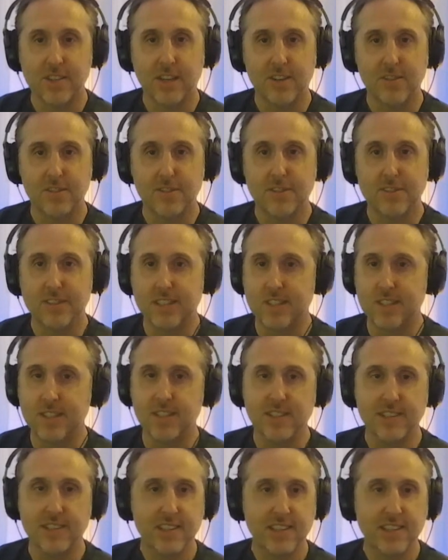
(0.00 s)
of stuff.
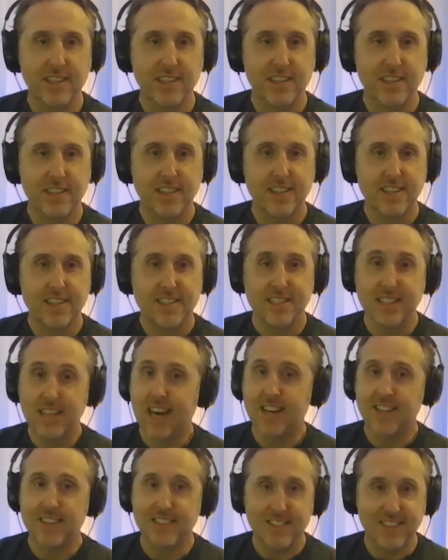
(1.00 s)

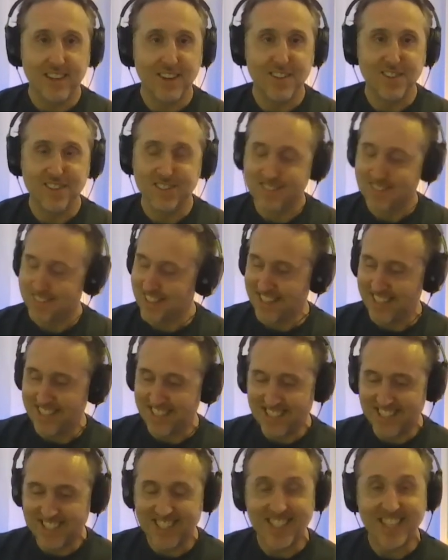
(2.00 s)
Yeah, no,
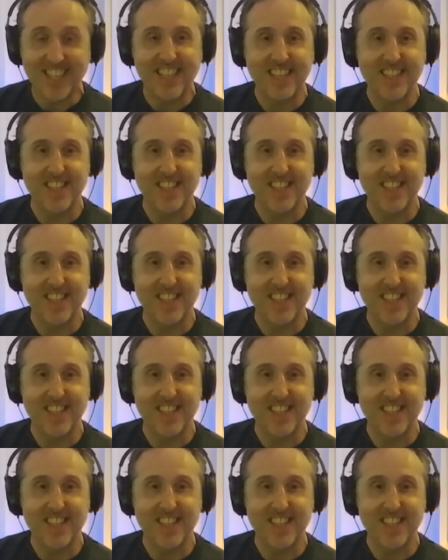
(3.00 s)
it